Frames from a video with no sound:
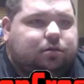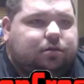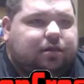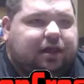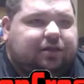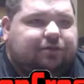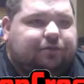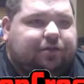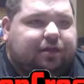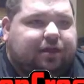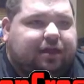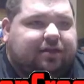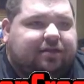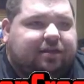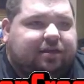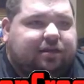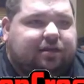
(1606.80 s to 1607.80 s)
That's where the
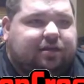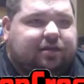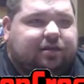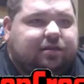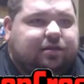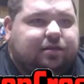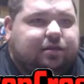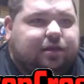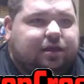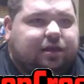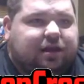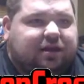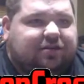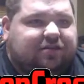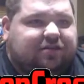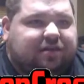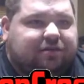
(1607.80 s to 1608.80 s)
last key is. And I
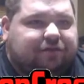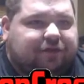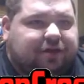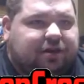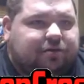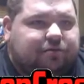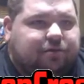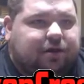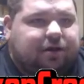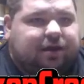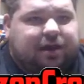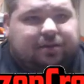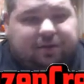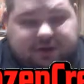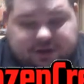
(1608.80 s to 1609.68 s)
just never hit it when I came in